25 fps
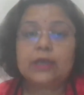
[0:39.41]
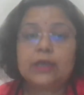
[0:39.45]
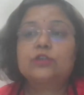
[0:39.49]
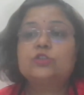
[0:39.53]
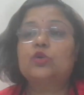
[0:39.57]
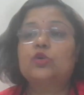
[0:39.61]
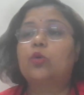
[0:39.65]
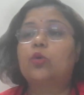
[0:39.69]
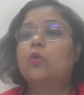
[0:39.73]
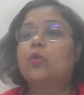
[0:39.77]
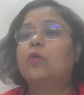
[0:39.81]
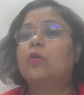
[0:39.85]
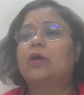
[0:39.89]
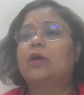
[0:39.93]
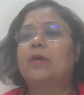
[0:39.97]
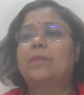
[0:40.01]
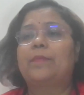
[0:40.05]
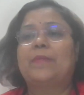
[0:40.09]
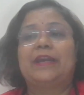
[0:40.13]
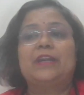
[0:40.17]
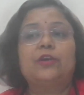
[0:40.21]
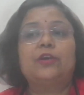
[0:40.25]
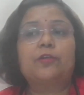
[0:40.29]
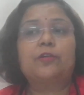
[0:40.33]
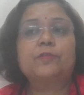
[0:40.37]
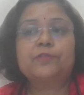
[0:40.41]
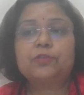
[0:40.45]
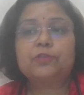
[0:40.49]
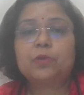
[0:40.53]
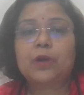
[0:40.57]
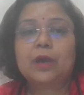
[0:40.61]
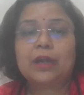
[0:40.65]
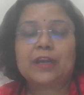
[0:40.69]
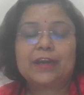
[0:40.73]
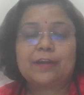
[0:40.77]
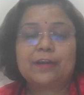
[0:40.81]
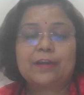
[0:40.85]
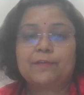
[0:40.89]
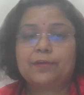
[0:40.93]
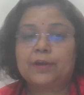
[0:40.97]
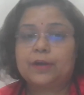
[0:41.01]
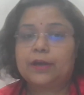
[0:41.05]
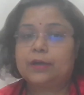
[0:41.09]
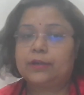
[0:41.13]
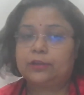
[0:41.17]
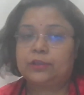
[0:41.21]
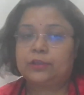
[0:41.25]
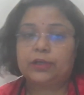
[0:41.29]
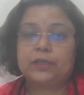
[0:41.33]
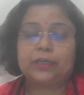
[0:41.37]
So many of you are in
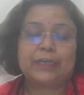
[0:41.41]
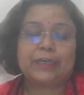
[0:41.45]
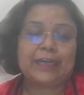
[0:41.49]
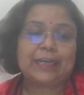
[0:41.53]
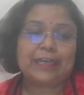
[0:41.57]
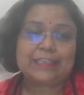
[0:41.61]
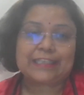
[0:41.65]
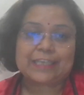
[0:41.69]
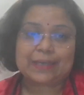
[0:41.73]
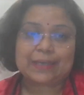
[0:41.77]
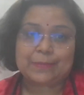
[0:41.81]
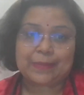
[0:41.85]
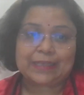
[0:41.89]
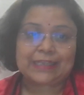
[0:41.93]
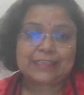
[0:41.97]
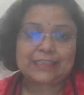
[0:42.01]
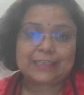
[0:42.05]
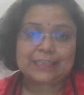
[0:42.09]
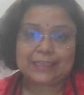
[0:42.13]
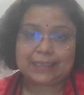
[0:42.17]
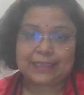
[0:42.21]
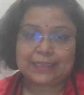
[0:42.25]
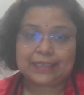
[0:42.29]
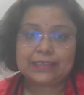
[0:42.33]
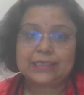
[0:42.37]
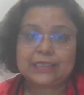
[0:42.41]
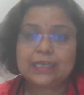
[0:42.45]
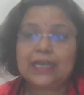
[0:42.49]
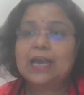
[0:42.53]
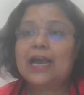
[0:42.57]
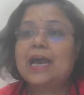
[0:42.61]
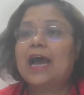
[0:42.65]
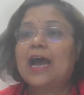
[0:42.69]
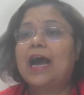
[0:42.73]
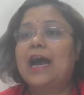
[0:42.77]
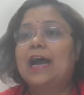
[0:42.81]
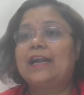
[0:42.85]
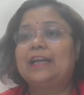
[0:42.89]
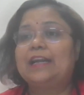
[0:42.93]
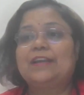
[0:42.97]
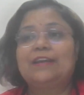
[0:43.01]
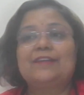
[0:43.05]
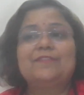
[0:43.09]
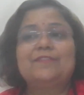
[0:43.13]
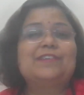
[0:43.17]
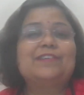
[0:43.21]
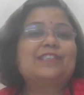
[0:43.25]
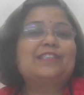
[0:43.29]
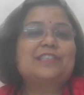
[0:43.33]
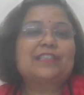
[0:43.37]
our 30 days email series, and
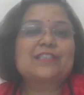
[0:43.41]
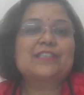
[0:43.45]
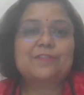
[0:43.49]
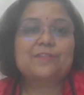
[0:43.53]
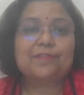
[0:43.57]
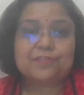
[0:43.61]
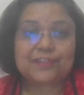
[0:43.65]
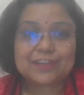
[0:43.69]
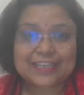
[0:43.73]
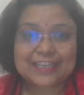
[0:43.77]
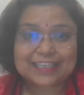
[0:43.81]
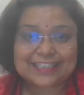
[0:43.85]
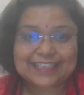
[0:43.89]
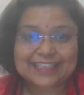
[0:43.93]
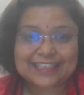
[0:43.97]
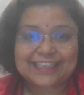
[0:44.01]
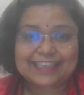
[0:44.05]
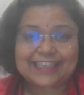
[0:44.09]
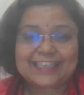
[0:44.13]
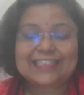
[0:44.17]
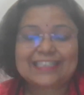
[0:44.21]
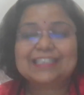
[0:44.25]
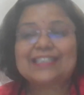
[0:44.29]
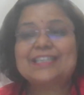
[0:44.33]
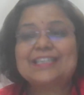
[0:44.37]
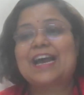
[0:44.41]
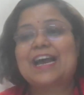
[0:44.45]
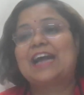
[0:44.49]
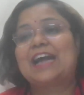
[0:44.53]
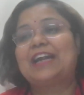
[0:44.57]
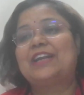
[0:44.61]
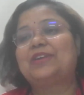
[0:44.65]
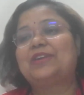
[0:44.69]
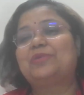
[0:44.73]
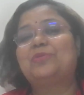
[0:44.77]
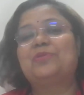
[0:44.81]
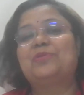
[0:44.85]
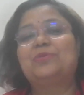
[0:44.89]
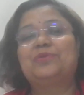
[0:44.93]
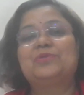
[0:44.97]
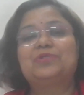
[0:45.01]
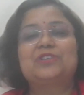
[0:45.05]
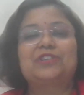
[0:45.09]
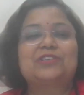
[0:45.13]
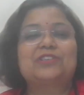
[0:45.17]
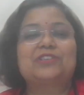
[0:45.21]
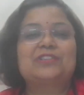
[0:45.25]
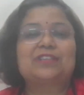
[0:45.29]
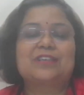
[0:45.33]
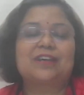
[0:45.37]
which is a free series, and to
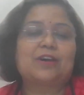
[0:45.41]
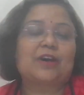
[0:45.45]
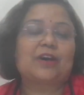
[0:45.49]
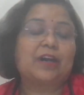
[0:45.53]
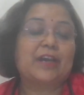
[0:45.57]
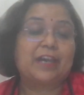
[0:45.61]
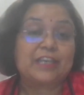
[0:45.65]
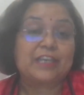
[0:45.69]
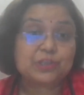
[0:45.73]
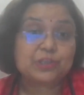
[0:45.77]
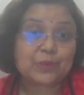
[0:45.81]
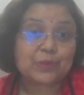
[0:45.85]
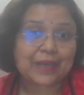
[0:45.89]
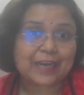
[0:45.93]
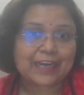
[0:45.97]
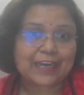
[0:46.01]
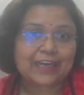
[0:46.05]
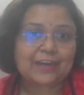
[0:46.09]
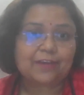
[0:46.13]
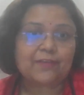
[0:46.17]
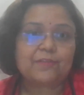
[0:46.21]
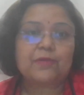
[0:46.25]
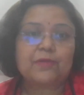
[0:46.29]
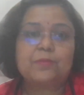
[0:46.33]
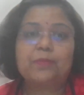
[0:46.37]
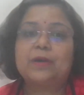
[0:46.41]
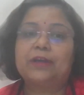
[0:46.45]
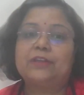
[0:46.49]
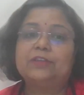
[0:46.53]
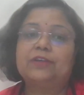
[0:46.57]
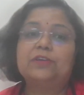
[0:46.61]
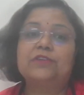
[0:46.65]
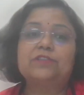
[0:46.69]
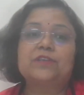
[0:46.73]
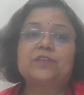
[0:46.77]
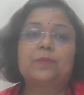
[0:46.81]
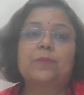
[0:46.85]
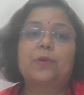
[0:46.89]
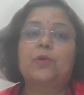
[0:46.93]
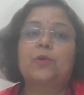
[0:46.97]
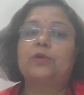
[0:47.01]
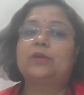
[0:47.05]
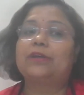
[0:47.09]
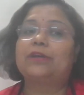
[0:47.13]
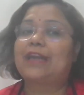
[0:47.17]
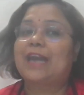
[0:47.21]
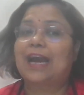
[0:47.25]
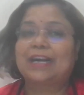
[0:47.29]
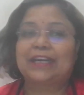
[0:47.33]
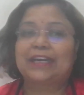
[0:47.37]
just educate our mothers
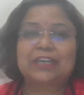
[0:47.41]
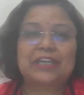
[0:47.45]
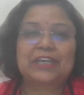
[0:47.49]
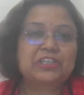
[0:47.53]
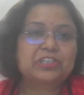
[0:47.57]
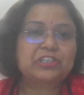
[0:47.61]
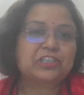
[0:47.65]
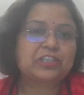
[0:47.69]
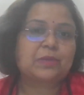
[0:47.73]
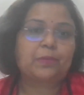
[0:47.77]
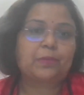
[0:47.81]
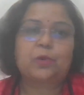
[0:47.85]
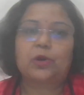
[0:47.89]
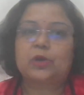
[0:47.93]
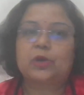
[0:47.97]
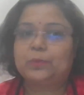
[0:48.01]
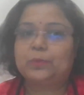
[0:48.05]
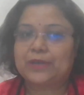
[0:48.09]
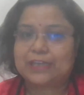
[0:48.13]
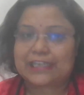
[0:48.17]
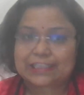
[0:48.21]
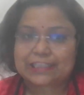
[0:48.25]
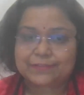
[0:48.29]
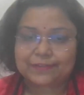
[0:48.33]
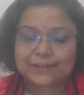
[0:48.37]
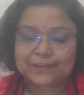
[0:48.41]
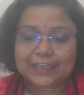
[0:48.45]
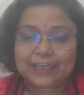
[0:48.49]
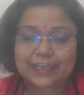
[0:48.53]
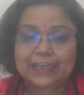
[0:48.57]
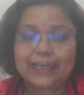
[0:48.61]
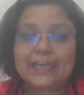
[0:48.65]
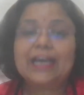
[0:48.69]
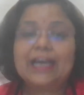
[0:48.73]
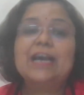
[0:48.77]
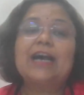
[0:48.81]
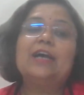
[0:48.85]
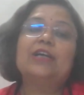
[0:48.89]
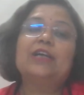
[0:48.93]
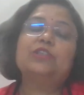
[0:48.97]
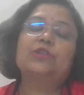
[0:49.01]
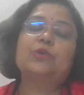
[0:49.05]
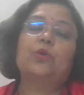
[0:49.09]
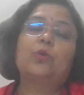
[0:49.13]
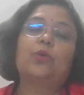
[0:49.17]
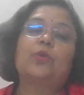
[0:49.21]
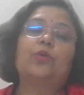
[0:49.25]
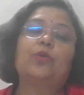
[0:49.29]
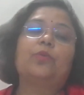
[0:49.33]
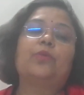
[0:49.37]
about lactation, about breastfeeding.
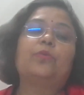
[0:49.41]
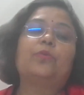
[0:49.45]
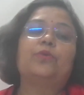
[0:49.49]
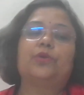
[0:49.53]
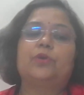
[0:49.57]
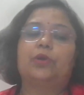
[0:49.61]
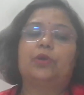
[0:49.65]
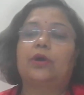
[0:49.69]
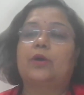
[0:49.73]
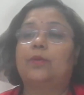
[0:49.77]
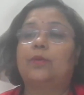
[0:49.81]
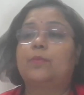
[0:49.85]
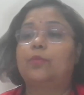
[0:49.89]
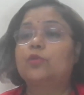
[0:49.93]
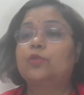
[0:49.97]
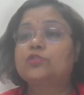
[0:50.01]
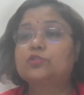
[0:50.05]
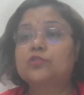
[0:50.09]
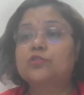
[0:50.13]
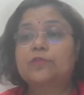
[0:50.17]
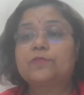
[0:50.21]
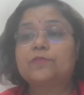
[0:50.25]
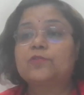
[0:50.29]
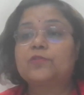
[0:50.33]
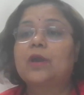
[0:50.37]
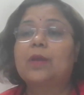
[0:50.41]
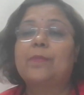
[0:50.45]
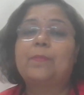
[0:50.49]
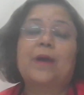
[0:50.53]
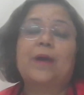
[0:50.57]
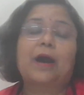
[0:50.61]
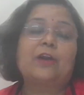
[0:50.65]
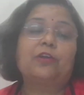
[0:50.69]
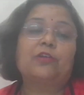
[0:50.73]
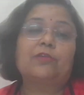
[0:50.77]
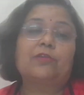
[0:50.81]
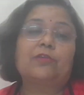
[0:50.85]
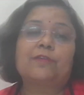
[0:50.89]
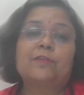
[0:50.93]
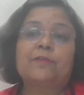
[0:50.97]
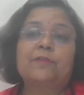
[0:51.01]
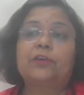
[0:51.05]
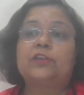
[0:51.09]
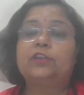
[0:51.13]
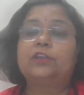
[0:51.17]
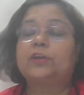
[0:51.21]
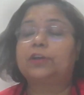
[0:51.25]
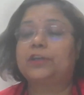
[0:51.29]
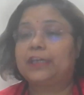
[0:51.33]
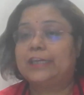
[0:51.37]
So most of you are part of
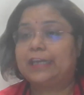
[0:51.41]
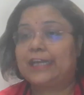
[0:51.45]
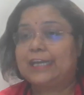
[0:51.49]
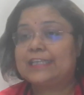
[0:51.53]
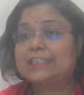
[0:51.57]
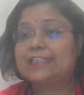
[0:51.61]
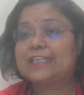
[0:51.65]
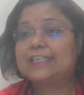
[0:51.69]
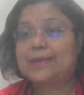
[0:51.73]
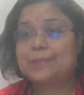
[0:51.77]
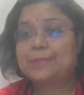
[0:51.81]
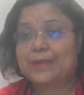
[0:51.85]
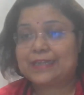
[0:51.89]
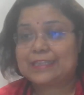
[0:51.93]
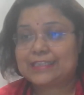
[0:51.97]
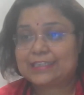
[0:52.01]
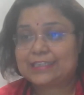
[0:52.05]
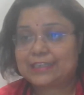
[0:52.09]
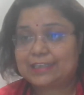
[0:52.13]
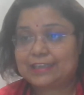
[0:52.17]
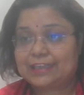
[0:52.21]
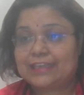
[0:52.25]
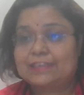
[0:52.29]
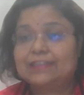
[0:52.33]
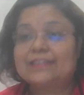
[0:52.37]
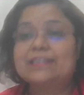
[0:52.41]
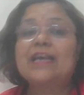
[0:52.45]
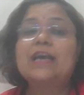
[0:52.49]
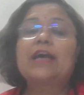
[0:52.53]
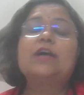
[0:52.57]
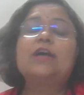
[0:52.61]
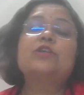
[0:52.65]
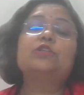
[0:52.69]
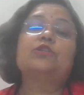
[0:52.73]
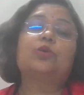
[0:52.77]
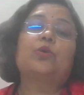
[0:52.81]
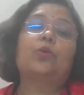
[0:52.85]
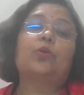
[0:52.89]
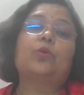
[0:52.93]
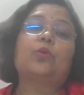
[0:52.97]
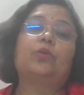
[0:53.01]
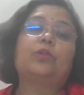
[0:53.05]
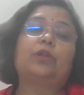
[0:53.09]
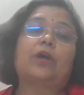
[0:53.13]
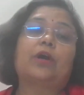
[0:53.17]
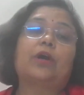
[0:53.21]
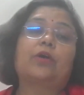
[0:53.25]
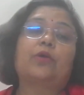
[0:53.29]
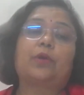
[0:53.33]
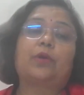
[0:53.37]
our 30 days email series. So
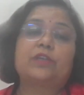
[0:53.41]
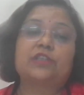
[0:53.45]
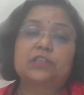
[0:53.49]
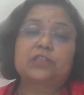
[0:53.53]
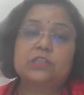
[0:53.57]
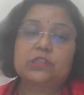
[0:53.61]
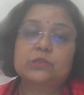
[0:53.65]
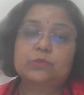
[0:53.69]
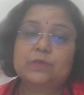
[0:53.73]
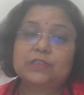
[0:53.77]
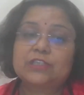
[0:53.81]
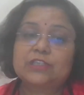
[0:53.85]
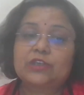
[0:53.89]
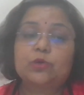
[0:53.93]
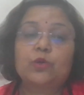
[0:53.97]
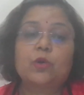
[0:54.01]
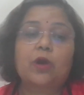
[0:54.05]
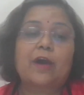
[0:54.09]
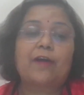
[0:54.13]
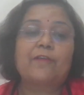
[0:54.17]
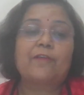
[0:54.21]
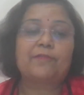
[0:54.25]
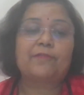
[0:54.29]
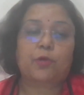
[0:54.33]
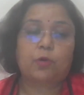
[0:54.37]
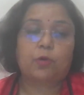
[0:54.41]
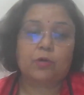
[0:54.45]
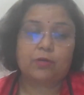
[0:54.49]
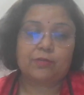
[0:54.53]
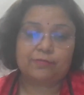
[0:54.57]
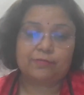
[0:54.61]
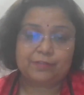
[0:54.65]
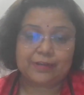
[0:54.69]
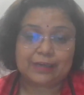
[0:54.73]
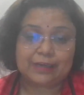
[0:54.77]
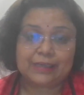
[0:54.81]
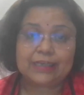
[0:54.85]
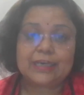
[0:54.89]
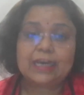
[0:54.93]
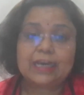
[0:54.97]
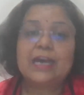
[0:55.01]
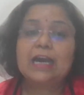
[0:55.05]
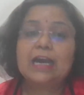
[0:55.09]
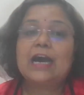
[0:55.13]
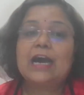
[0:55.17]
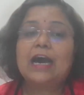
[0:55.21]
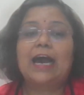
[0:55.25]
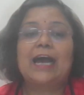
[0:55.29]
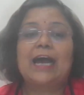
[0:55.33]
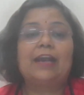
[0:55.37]
the questions which you have all filled,
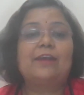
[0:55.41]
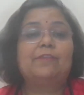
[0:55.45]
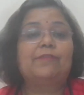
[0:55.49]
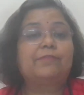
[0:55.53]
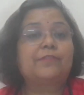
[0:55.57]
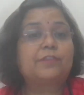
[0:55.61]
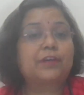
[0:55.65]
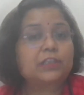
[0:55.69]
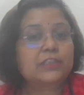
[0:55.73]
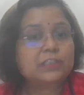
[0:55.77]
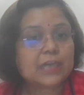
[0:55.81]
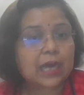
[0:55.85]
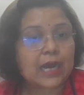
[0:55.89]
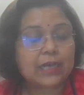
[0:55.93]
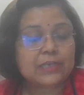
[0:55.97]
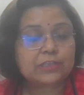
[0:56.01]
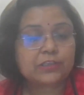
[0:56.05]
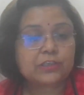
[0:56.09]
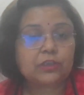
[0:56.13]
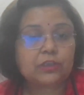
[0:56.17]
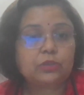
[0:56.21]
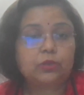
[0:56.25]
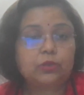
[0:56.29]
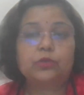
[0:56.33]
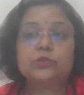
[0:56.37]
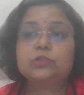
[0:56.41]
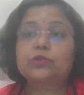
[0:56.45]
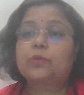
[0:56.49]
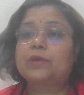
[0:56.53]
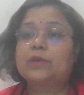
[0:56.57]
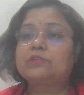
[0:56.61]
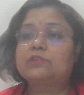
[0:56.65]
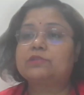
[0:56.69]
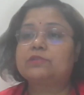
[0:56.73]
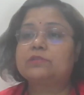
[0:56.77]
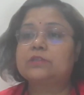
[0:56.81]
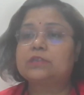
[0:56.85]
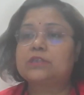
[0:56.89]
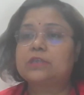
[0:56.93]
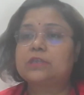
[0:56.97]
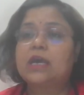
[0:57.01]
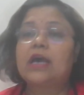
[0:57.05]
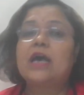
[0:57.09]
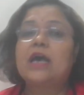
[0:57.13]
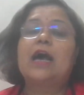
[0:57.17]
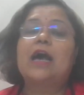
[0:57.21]
I'll first answer those questions.